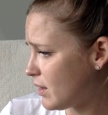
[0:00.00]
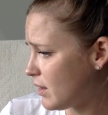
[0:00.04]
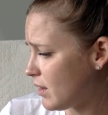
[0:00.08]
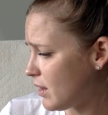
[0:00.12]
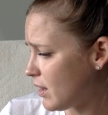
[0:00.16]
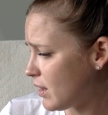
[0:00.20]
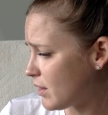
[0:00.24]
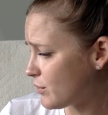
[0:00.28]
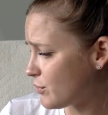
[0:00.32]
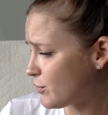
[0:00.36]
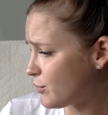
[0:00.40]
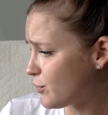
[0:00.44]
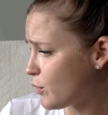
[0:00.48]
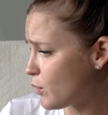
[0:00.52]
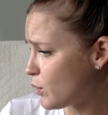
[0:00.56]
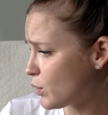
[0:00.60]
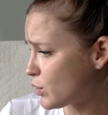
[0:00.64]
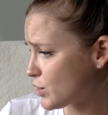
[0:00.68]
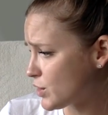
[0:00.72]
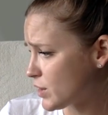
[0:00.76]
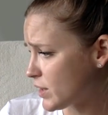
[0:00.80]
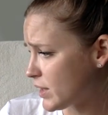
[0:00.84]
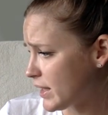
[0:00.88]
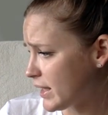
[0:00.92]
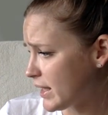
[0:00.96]

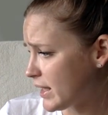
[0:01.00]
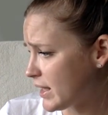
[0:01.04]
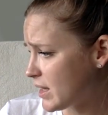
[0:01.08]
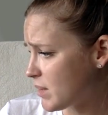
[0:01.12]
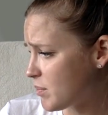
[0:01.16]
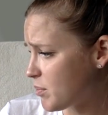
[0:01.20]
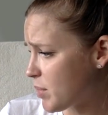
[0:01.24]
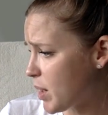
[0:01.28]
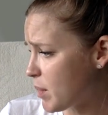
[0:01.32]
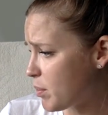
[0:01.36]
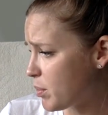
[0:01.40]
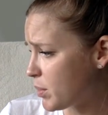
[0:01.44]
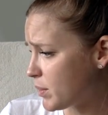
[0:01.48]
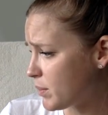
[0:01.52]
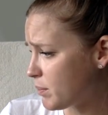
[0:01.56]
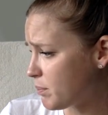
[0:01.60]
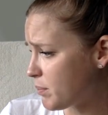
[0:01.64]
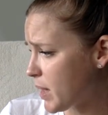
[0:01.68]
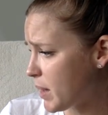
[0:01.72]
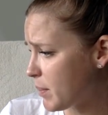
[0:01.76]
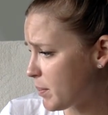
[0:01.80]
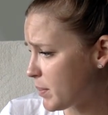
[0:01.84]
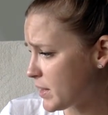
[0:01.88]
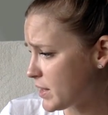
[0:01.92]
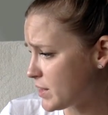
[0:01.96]
Unfortunately, the
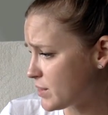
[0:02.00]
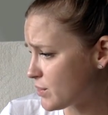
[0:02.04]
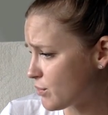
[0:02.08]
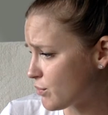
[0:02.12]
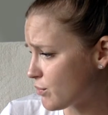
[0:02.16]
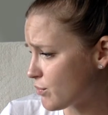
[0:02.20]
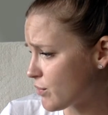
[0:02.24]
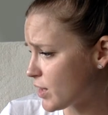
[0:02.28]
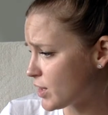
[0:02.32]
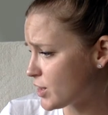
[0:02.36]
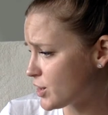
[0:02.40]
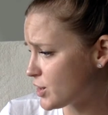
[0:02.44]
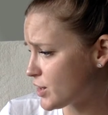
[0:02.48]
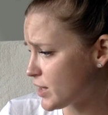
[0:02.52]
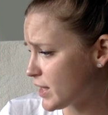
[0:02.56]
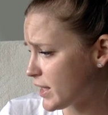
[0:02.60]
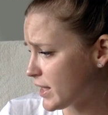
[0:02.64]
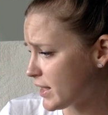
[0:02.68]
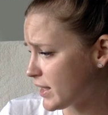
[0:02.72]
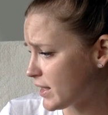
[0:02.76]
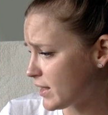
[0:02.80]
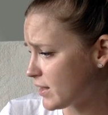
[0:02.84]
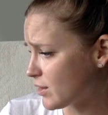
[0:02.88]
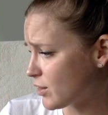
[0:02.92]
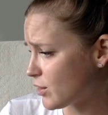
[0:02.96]
puppies rushed
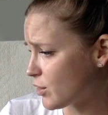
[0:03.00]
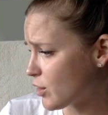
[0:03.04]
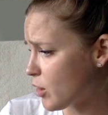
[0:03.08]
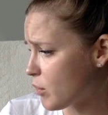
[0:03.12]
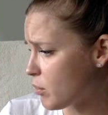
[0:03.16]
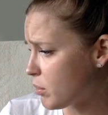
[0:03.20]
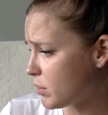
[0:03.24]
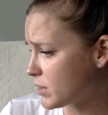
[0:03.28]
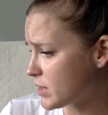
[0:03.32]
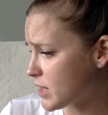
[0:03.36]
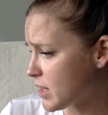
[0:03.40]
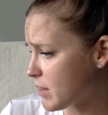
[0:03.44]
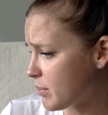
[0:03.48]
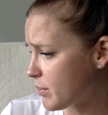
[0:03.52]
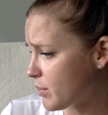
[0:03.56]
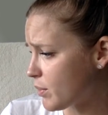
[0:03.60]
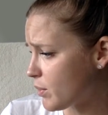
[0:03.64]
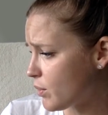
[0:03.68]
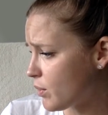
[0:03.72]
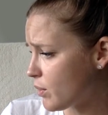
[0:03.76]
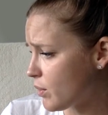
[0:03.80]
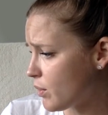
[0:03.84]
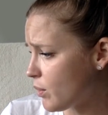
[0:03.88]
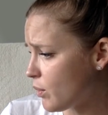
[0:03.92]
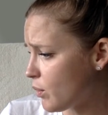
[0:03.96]
in and gobbled up
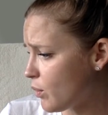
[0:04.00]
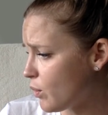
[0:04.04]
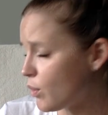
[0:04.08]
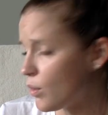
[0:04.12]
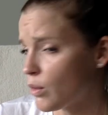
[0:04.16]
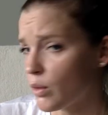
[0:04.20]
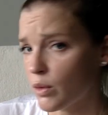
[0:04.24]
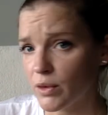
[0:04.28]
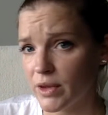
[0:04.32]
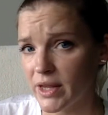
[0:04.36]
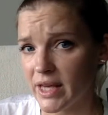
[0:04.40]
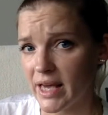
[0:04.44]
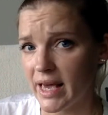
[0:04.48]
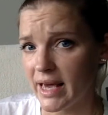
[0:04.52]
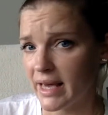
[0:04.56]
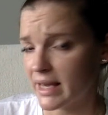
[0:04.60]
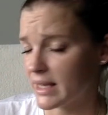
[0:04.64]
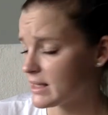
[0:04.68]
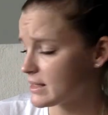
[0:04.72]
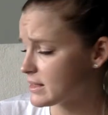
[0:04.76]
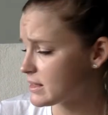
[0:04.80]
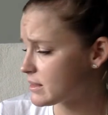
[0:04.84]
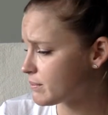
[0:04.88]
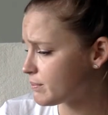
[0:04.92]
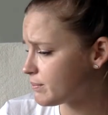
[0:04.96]
all the
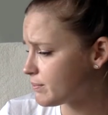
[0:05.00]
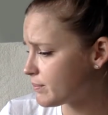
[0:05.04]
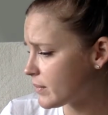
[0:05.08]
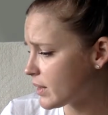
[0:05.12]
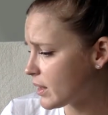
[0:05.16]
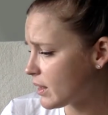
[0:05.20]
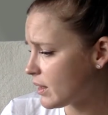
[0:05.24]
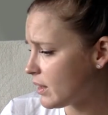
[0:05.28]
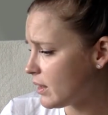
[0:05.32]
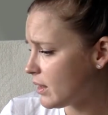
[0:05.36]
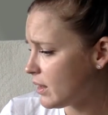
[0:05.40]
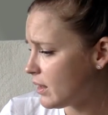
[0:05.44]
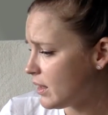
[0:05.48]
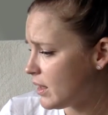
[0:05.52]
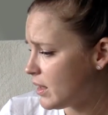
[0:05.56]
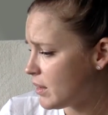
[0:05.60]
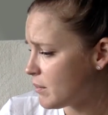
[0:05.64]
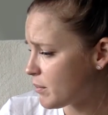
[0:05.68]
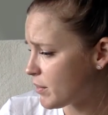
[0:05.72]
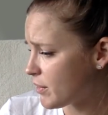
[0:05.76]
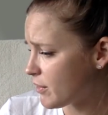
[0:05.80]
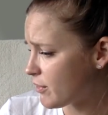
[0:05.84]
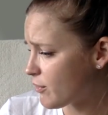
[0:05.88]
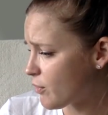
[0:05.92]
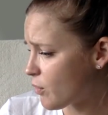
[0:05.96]
eggs
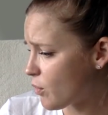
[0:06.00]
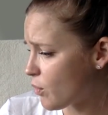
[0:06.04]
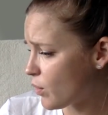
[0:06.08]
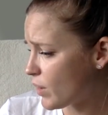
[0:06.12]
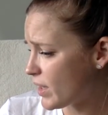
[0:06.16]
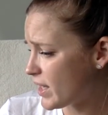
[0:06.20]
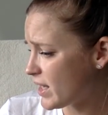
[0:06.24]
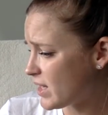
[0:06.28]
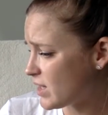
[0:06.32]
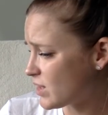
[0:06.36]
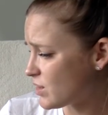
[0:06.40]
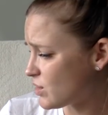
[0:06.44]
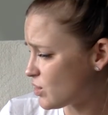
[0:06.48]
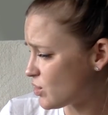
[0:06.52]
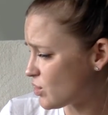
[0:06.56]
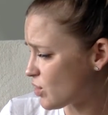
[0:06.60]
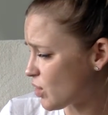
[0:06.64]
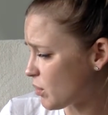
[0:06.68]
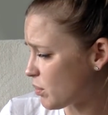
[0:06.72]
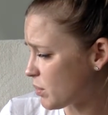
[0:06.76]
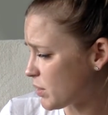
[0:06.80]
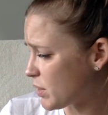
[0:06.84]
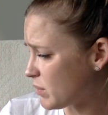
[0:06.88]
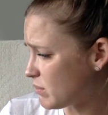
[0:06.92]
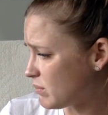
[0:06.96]
before he could
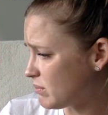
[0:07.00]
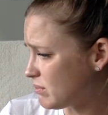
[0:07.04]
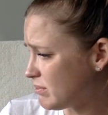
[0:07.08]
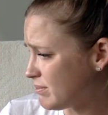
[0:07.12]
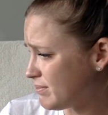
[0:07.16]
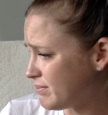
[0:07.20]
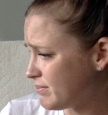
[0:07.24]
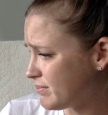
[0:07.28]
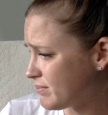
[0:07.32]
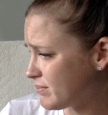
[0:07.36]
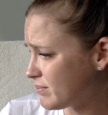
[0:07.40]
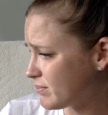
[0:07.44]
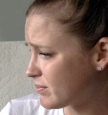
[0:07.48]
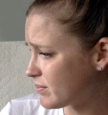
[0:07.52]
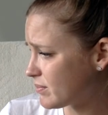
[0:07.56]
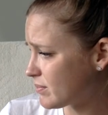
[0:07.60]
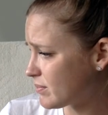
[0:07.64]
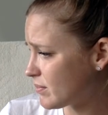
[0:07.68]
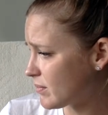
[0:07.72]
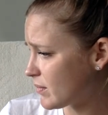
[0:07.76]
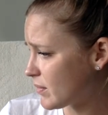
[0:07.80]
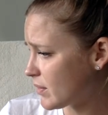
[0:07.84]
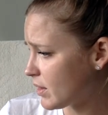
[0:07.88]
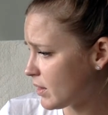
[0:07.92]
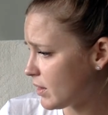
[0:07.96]
stop them.
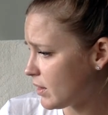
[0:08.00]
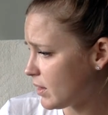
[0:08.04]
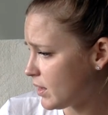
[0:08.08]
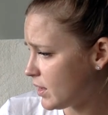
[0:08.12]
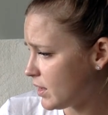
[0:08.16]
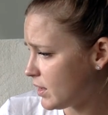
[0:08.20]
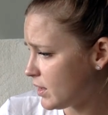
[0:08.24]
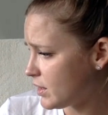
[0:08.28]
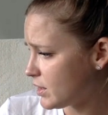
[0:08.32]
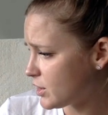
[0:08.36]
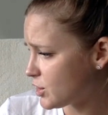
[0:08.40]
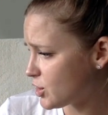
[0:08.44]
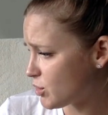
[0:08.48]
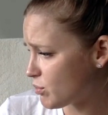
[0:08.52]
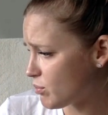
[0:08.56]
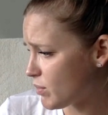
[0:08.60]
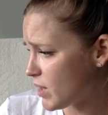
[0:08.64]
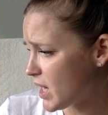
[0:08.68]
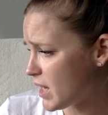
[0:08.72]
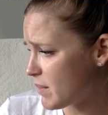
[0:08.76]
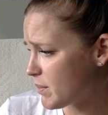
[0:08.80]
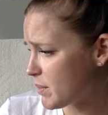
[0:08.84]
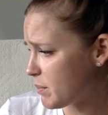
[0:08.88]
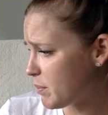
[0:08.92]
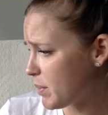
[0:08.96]

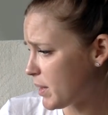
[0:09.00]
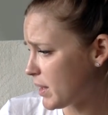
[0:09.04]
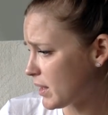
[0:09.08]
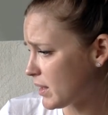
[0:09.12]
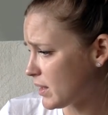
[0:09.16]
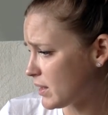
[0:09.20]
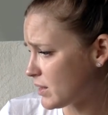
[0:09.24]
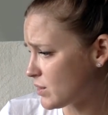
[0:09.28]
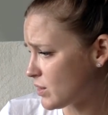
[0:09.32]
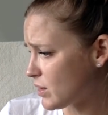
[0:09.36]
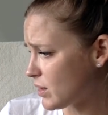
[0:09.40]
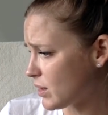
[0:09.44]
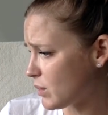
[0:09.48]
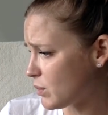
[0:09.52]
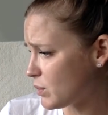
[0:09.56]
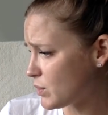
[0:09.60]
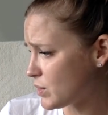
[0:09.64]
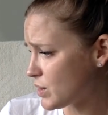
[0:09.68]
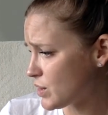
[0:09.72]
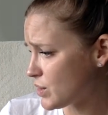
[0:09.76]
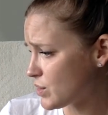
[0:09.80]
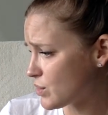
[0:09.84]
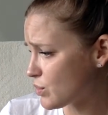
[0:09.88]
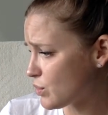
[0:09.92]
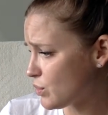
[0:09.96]
Jemima Puddle Duck was
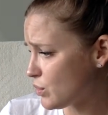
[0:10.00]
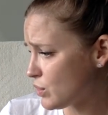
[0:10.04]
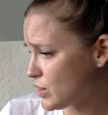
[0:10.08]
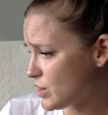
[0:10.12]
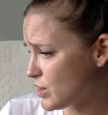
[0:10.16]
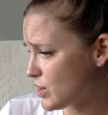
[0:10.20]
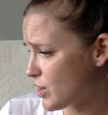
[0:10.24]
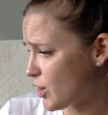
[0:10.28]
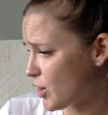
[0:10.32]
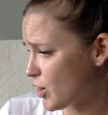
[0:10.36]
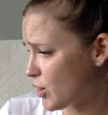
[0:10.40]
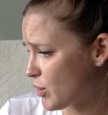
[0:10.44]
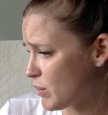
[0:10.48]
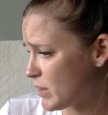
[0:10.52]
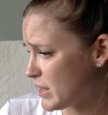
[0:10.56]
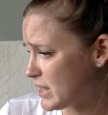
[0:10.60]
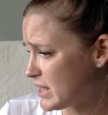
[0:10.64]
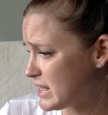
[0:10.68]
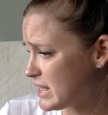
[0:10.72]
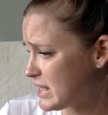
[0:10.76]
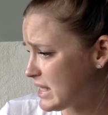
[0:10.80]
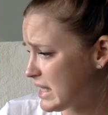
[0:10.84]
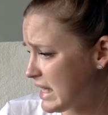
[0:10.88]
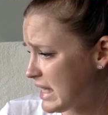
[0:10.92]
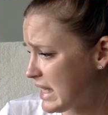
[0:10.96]
escorted home
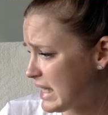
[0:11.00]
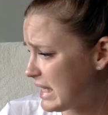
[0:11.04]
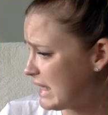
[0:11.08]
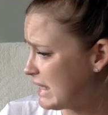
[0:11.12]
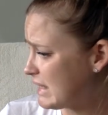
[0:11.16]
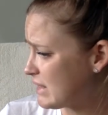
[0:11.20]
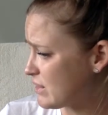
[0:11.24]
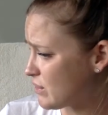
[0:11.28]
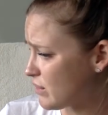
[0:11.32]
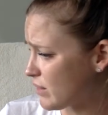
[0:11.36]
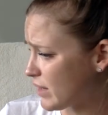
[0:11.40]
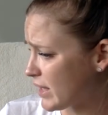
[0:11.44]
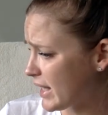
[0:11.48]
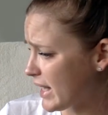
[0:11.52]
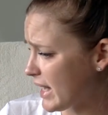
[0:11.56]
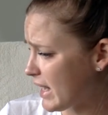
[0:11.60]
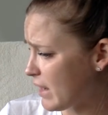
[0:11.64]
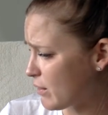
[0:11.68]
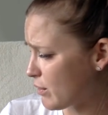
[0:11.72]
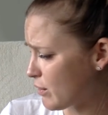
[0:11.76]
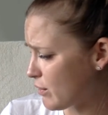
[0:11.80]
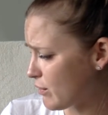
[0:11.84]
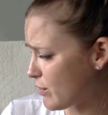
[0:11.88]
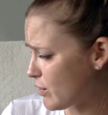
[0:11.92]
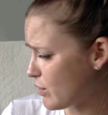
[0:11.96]
in tears on
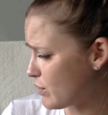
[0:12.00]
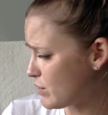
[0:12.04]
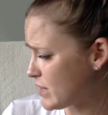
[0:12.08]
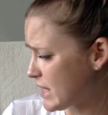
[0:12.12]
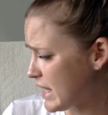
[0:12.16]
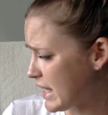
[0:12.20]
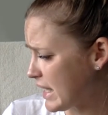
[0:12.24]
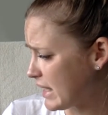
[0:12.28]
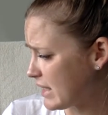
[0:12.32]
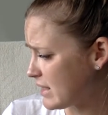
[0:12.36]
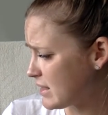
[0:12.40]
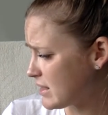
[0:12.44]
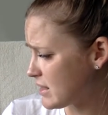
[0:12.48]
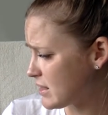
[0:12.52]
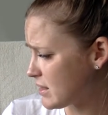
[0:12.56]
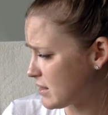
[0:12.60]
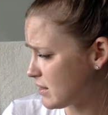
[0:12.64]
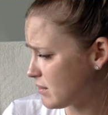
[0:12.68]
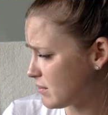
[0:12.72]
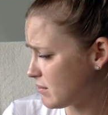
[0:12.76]
account of those eggs.